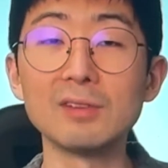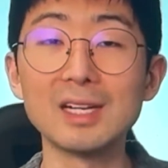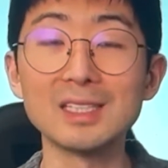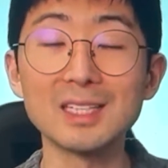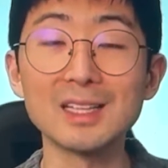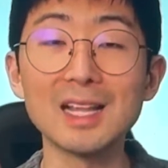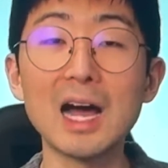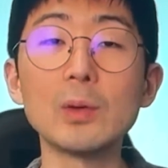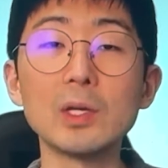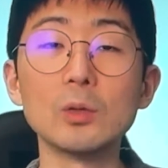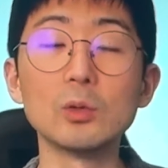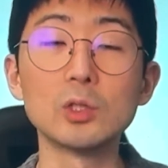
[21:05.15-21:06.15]
It is allowing
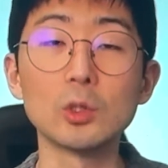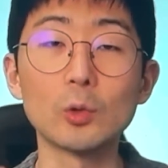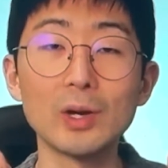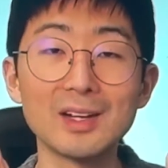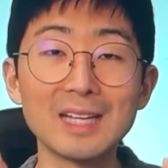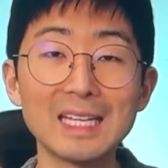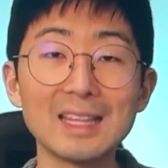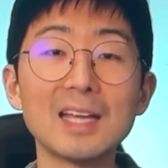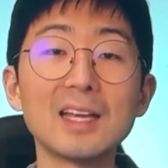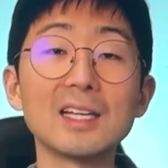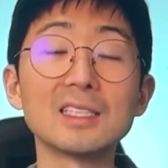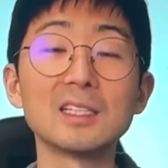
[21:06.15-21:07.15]
you to critically think.
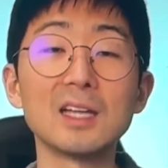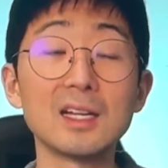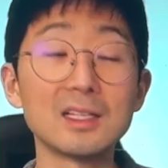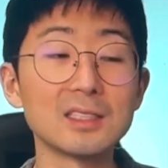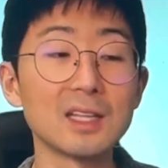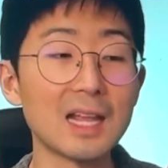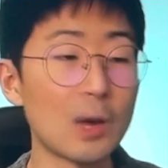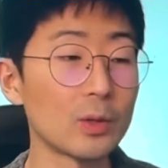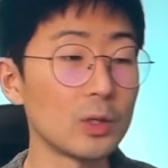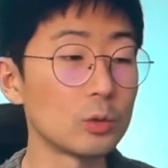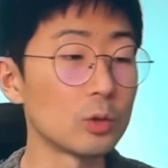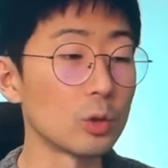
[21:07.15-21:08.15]
It is, it is allowing
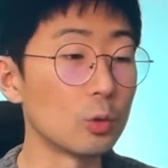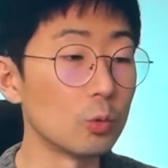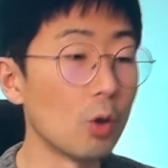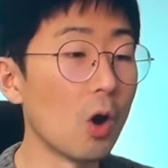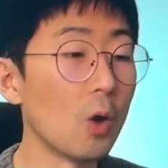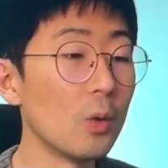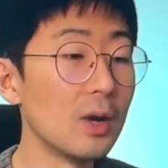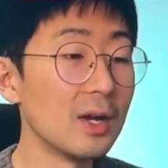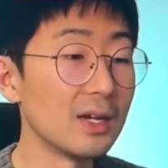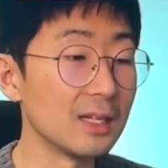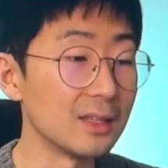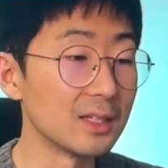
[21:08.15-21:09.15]
you to grow
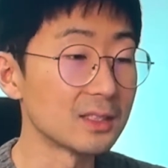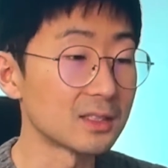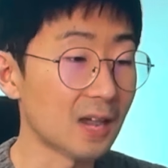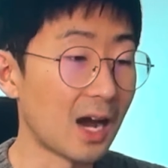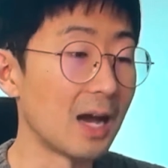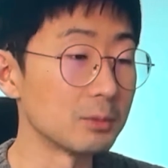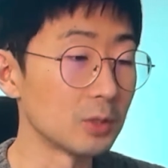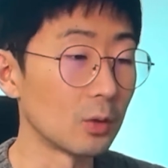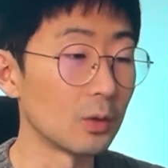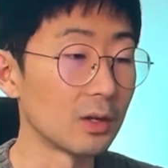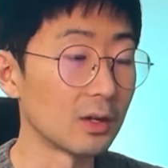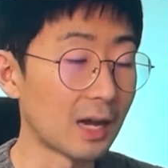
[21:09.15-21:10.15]
in this time.
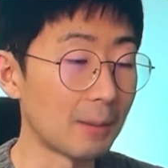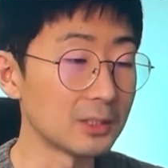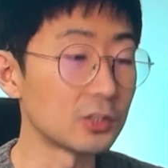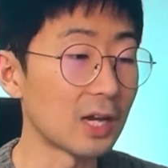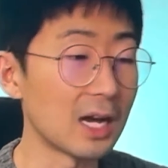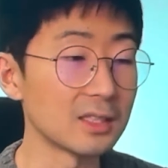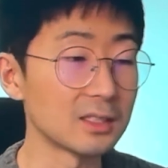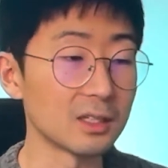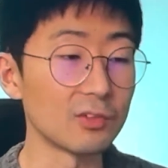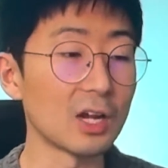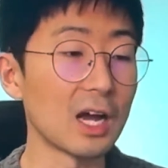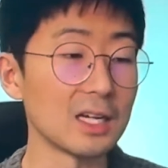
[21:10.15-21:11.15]
So God bless you guys. Love
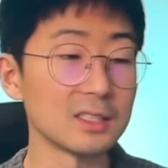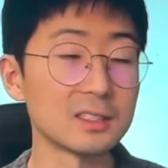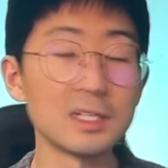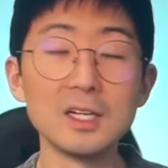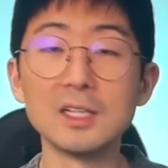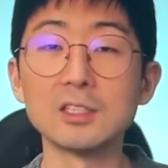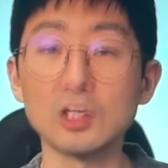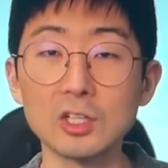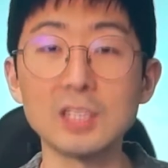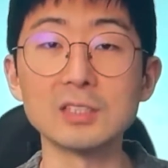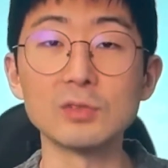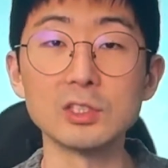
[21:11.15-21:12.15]
you guys. Talk to you
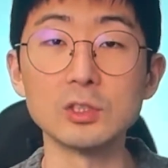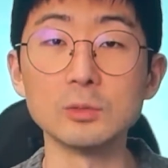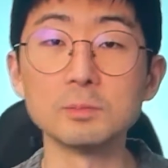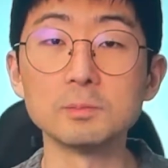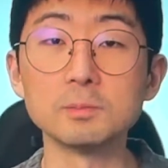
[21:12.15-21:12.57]
guys very soon.